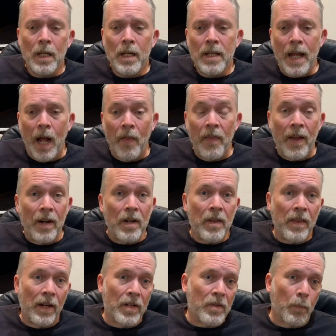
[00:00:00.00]
Now
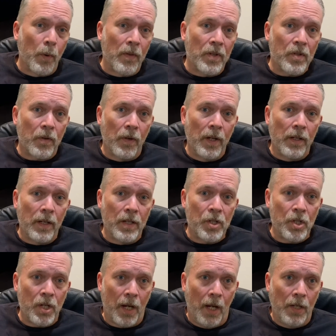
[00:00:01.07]
there's where the trend has
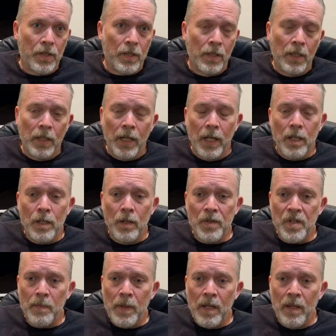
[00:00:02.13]
changed. It
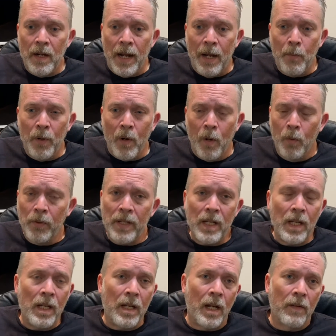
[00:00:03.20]
used to be that I would only
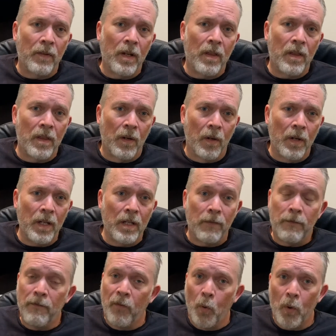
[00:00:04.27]
eat every 30 to
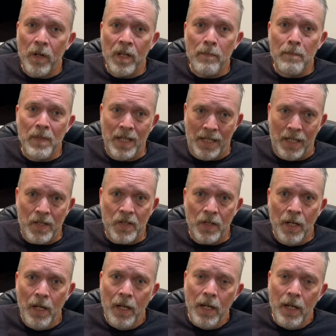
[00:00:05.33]
40 minutes.